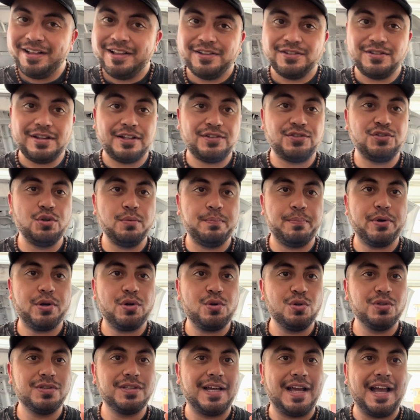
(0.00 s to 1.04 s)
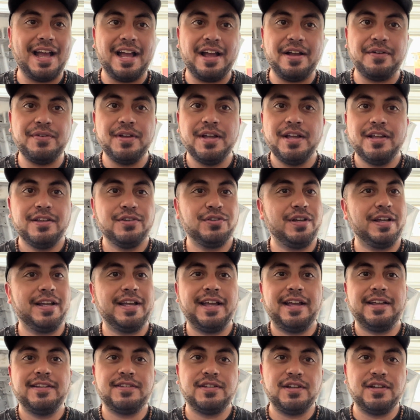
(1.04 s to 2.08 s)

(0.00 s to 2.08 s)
So that's super cool to have. So in case